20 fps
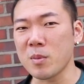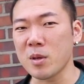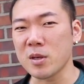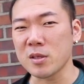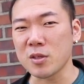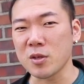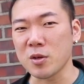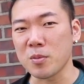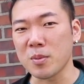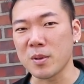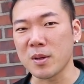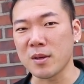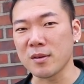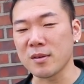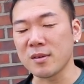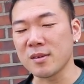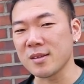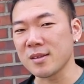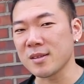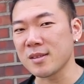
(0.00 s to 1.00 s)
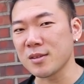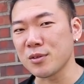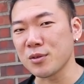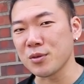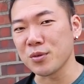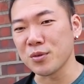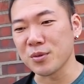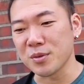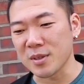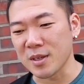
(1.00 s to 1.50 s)
much about just
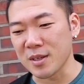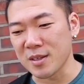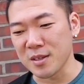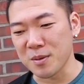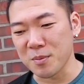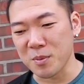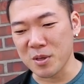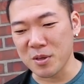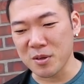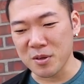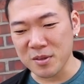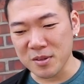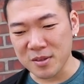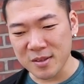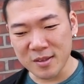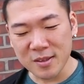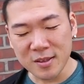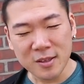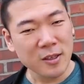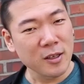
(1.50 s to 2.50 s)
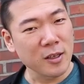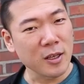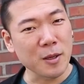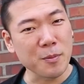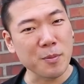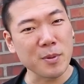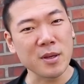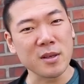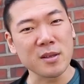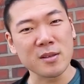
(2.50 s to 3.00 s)
2 centimeters.
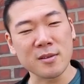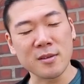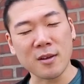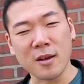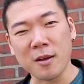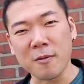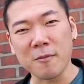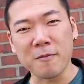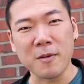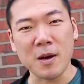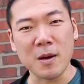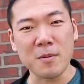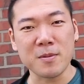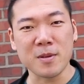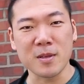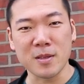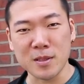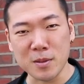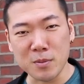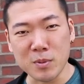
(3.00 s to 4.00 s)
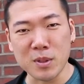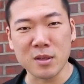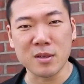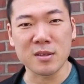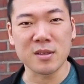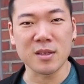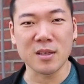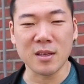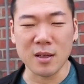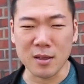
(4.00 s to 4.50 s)
If it's like 5
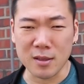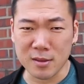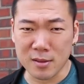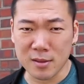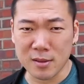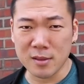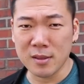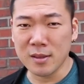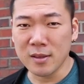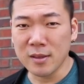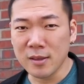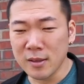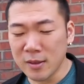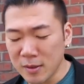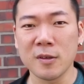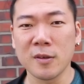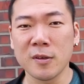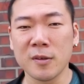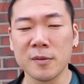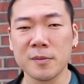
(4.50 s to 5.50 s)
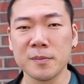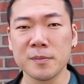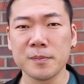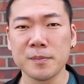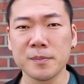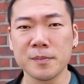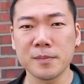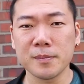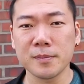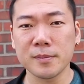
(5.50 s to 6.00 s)
centimeters, yes. When you
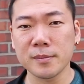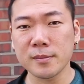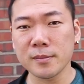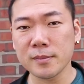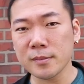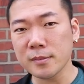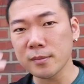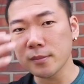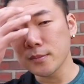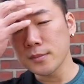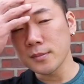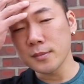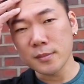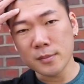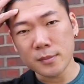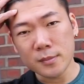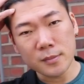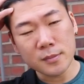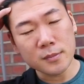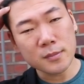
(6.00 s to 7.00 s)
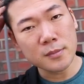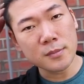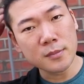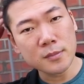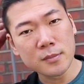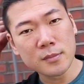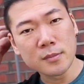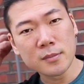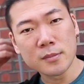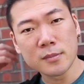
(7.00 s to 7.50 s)
first tried them, you thought they were
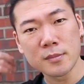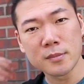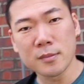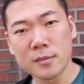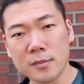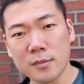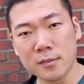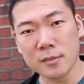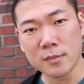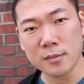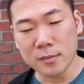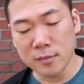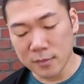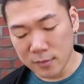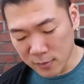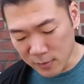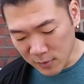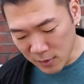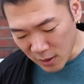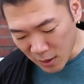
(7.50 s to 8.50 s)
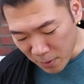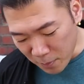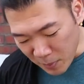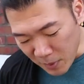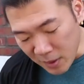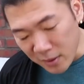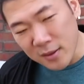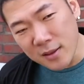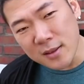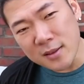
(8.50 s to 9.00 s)
really uncomfortable. Yeah,
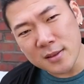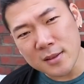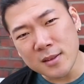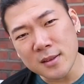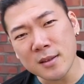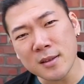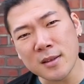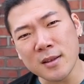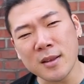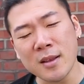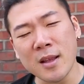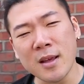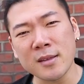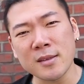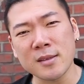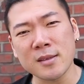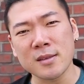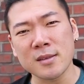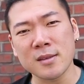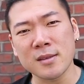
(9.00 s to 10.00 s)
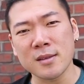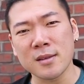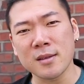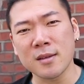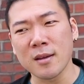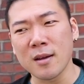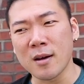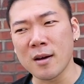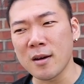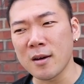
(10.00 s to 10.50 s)
but it's less
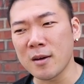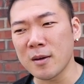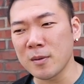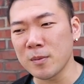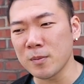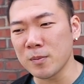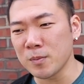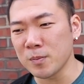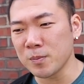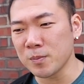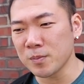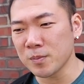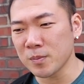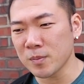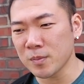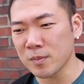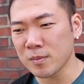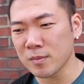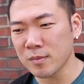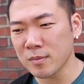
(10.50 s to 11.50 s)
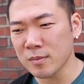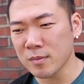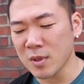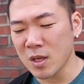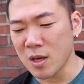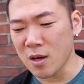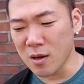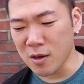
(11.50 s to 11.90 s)
uncomfortable